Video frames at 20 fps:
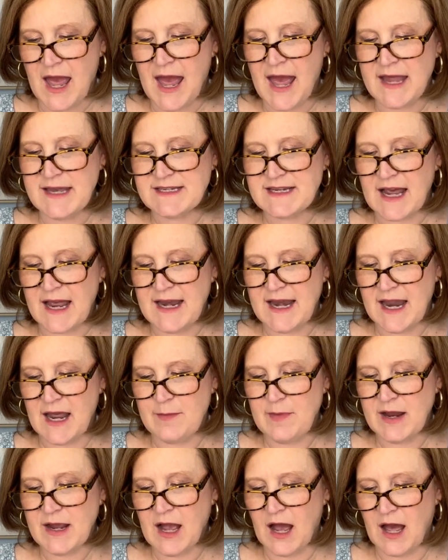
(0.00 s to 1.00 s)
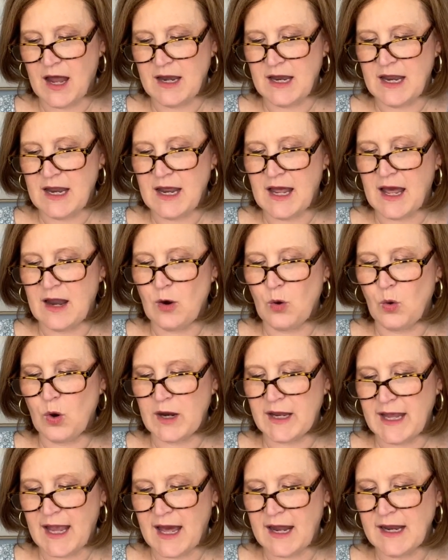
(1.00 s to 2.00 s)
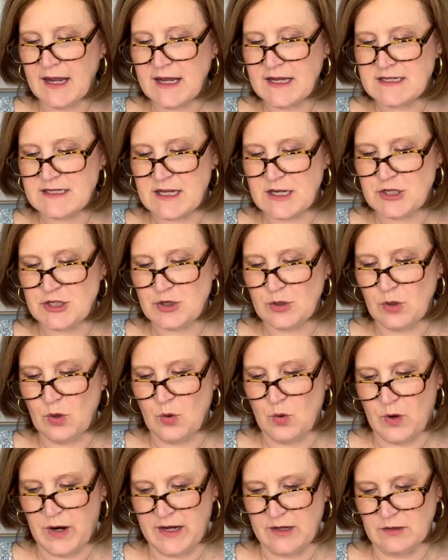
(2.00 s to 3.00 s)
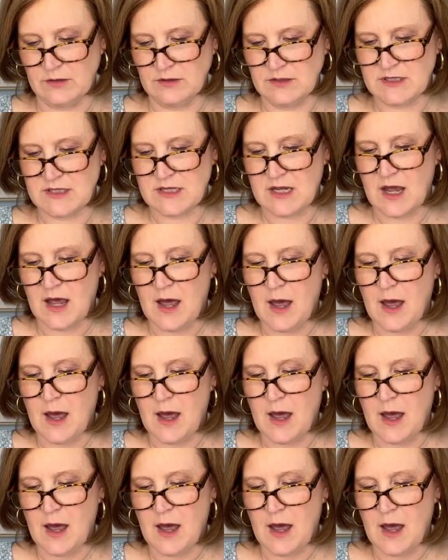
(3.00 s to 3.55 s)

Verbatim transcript: and dynamic honey and organic essential oils,